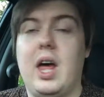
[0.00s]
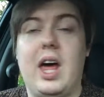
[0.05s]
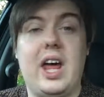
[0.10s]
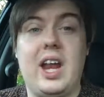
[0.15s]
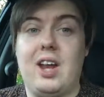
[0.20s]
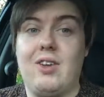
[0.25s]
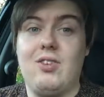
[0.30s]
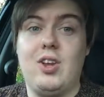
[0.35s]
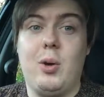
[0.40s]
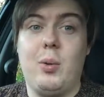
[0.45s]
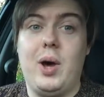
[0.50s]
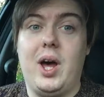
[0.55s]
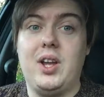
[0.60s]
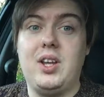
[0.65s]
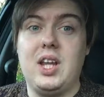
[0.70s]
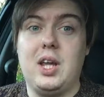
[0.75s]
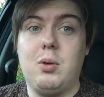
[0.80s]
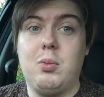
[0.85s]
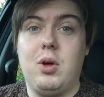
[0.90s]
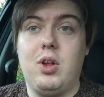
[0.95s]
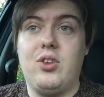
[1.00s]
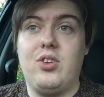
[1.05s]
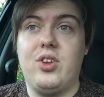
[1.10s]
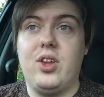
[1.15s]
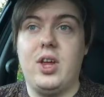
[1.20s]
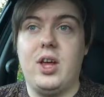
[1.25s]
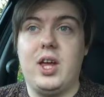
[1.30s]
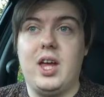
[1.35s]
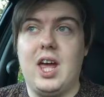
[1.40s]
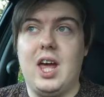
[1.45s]
and I have no idea what
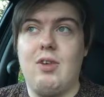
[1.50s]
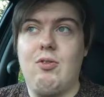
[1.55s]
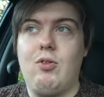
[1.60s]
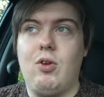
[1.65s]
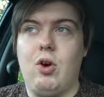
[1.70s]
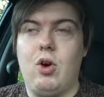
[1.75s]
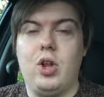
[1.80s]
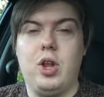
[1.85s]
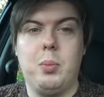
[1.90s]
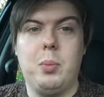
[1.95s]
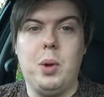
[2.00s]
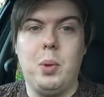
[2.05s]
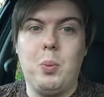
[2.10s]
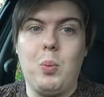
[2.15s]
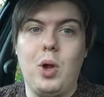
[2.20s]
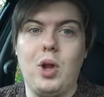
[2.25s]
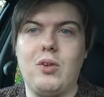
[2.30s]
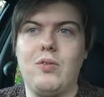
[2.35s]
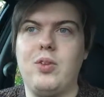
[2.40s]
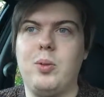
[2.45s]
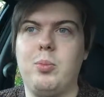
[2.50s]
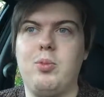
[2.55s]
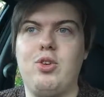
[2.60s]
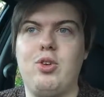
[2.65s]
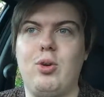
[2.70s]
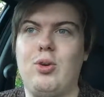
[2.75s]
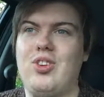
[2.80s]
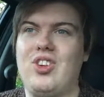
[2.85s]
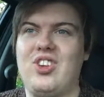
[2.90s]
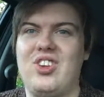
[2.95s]
to get for them, and one of them
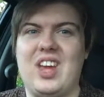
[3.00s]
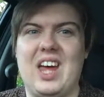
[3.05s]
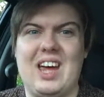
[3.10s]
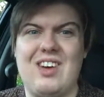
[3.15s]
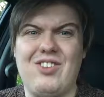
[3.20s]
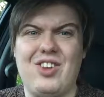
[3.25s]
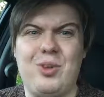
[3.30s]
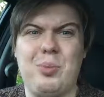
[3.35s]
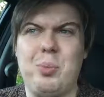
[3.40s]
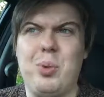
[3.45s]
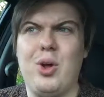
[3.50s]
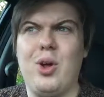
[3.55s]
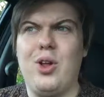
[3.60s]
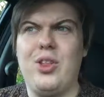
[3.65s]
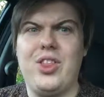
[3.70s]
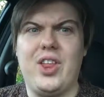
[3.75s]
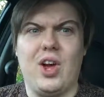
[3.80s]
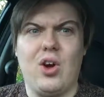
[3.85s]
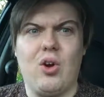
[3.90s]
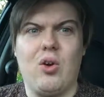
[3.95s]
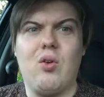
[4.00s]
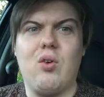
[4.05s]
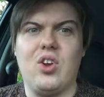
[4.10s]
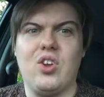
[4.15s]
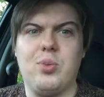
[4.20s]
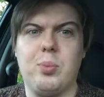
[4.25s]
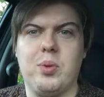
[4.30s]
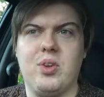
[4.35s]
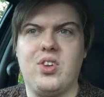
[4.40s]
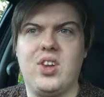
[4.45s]
chooses to have his birthday on
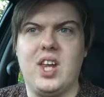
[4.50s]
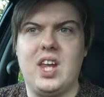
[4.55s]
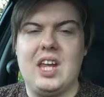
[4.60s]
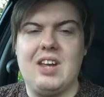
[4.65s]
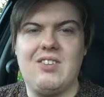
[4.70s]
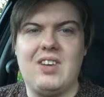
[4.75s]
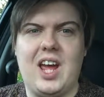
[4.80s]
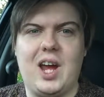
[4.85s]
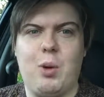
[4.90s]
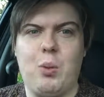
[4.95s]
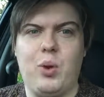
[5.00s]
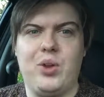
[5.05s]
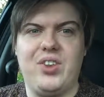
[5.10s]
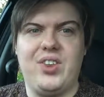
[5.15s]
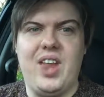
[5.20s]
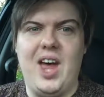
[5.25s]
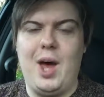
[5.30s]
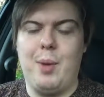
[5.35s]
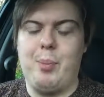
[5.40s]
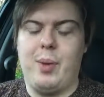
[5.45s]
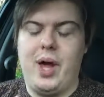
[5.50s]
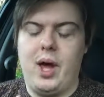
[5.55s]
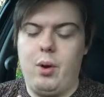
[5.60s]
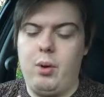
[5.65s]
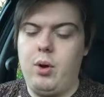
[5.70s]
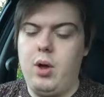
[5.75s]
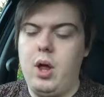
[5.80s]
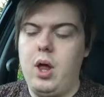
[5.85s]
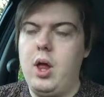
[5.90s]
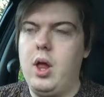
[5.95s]
Christmas Eve. Like, what's that
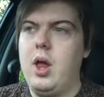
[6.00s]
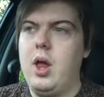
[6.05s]
about?